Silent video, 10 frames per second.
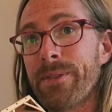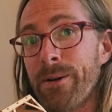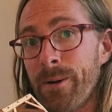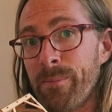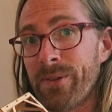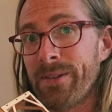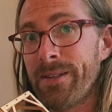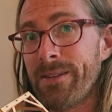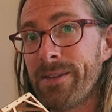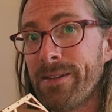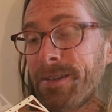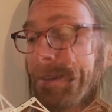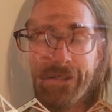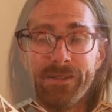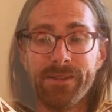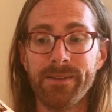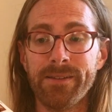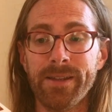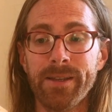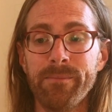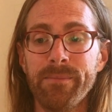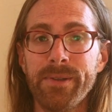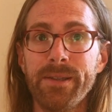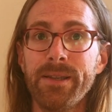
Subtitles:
The opposite is the same.